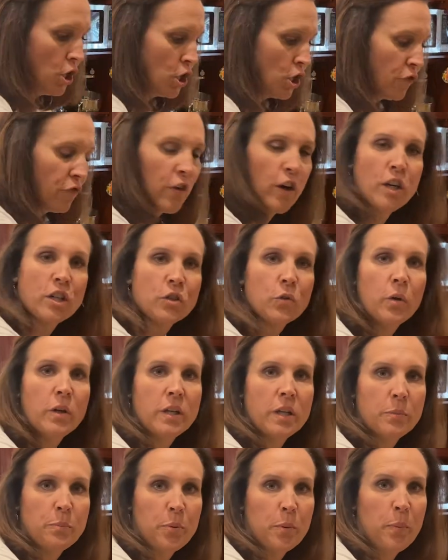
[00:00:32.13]
You're first
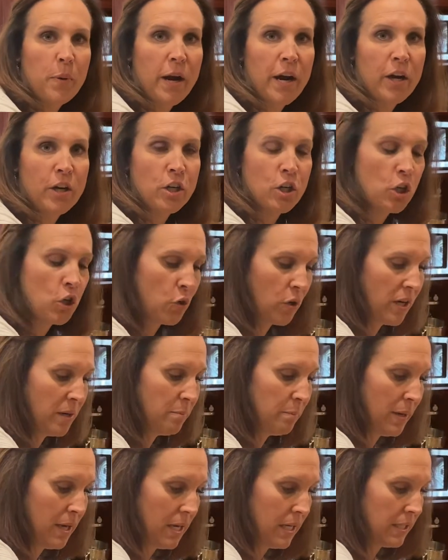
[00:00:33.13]
going to prepare your
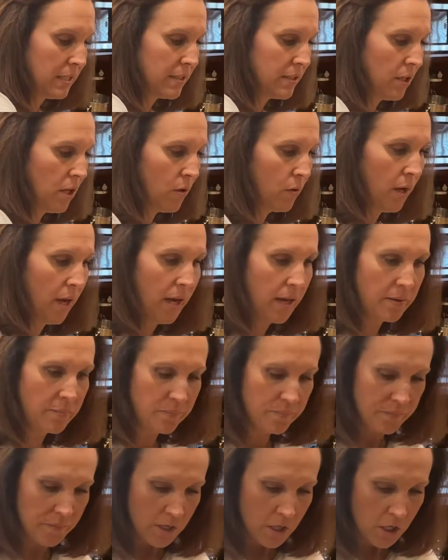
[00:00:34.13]
green beans, okay?